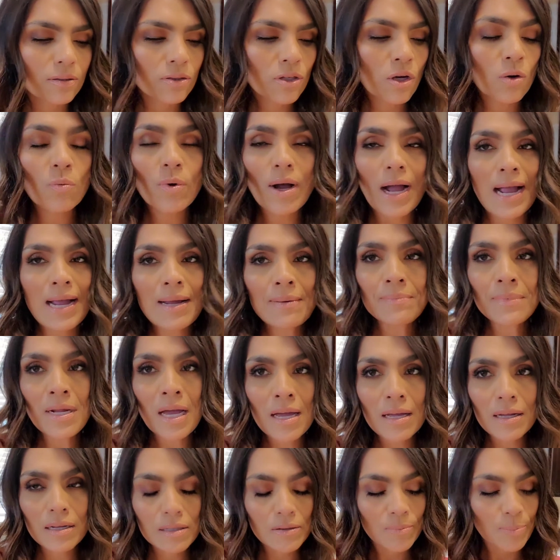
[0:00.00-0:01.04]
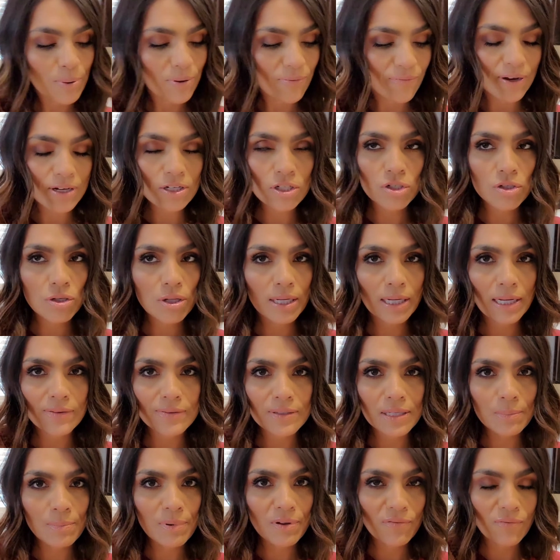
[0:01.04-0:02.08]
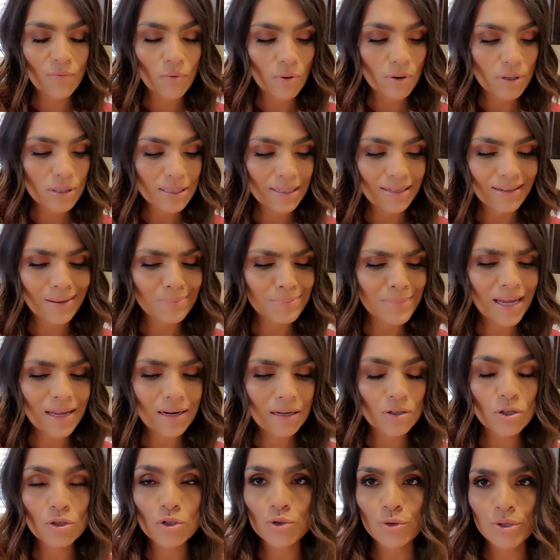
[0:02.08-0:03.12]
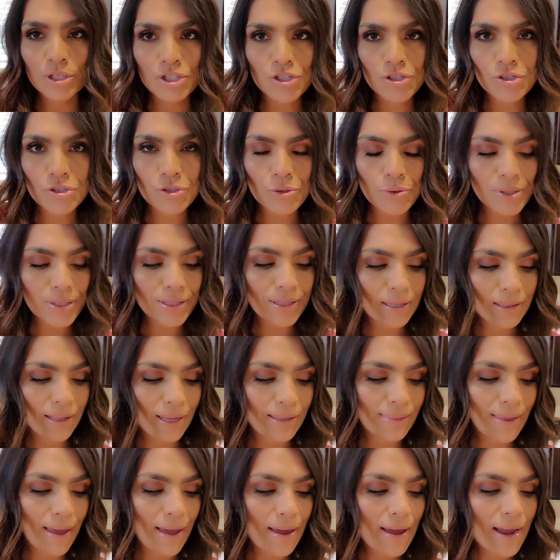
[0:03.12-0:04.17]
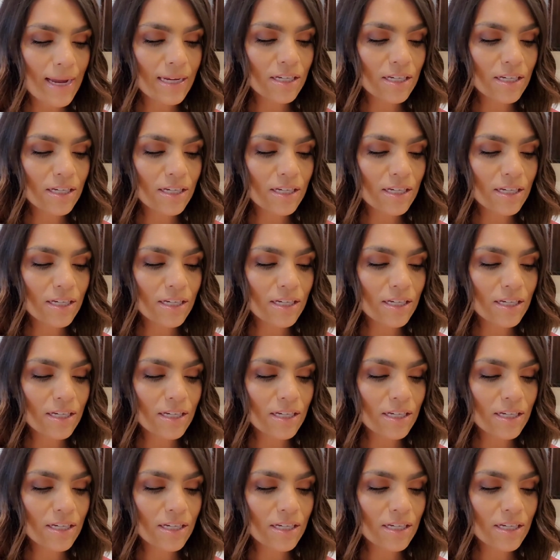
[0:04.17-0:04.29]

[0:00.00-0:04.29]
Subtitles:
don't. I'm not a professional, like I've said before. It's like I'm not a nutritionist or anything like that.